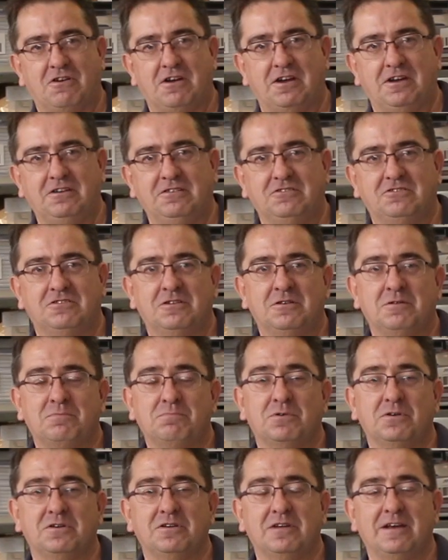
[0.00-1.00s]
strange,
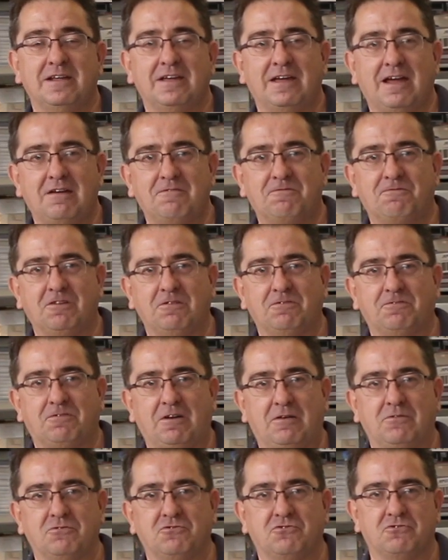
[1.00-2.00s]
but nearly every
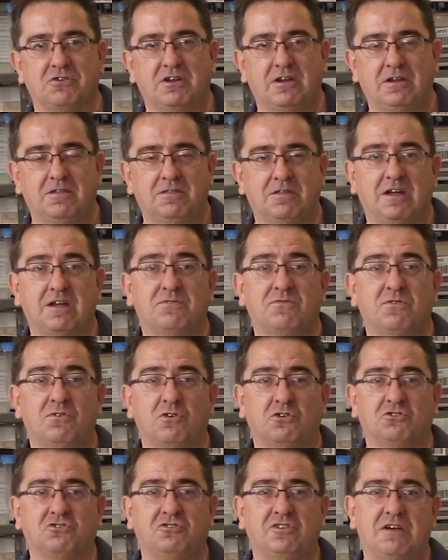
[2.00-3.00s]
foundry, they have
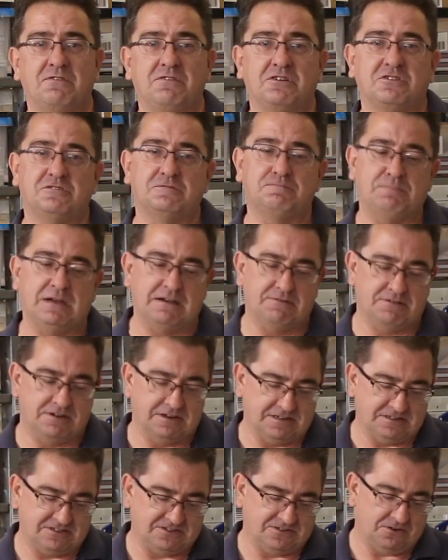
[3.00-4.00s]
lost their
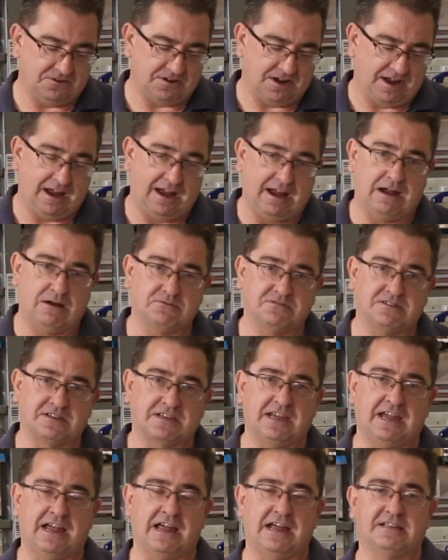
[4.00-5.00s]
experience on how
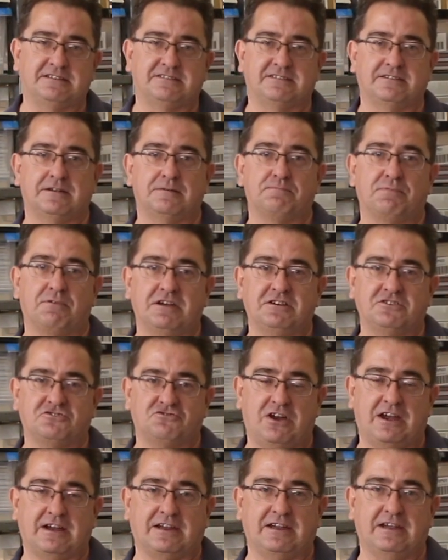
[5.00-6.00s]
to cast a
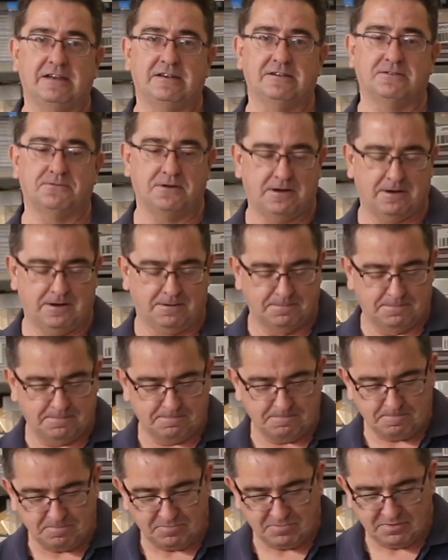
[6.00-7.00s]
brake track into a hub.
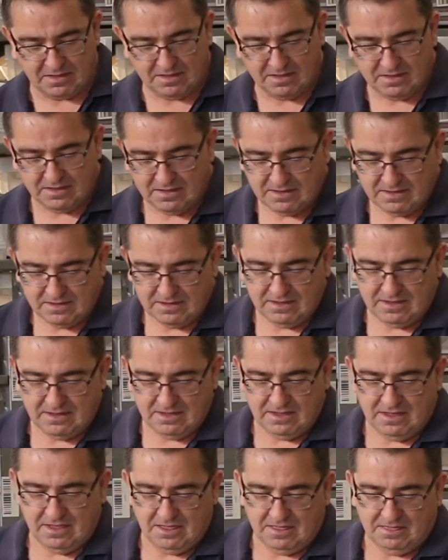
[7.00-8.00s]

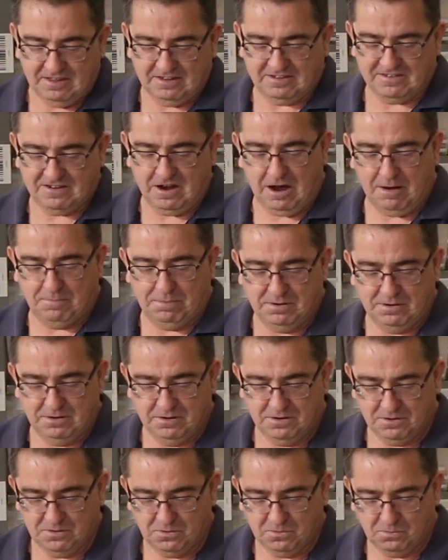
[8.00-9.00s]
This hub
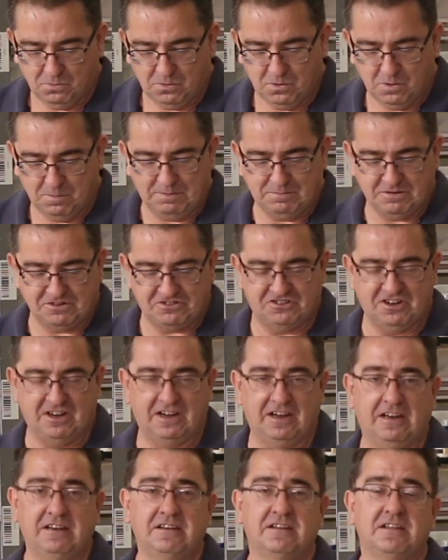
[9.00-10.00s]
will be
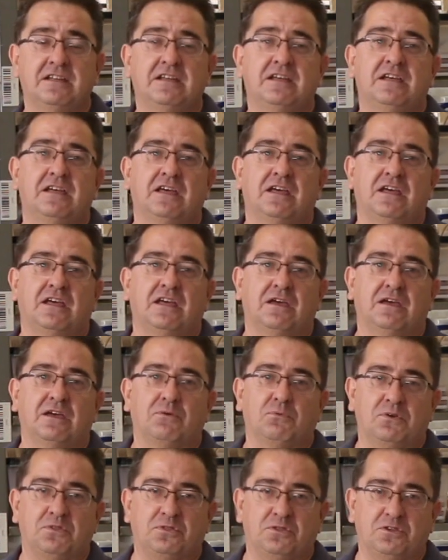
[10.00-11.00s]
machined
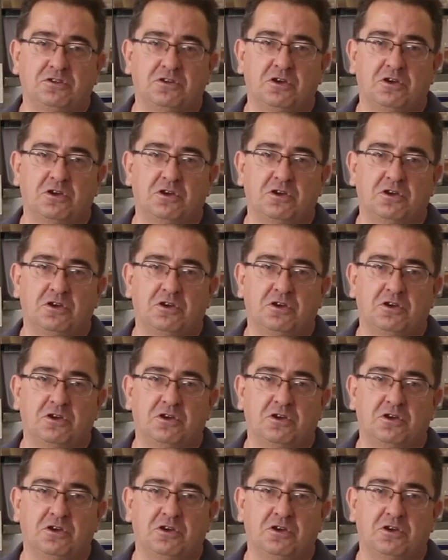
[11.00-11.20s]
with